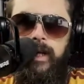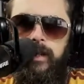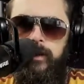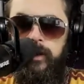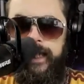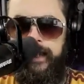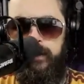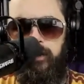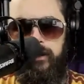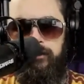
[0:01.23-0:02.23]

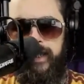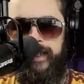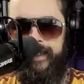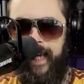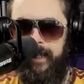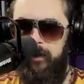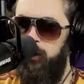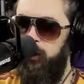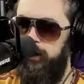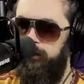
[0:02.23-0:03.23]
Greetings and welcome to the Saturday
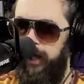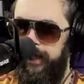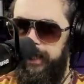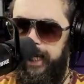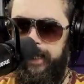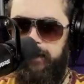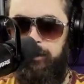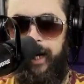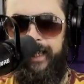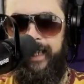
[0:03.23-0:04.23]
Morning Vodkast
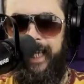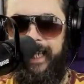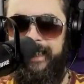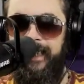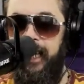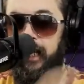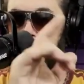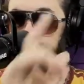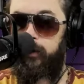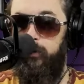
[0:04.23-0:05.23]
podcast.
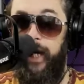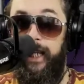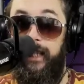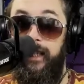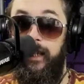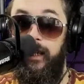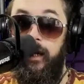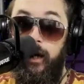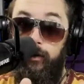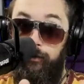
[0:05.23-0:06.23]
Get ready
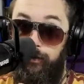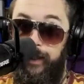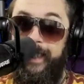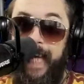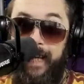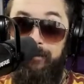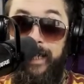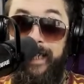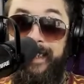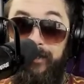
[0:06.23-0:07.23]
for 10
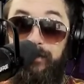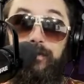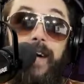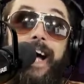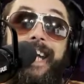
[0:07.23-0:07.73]
minutes of fun.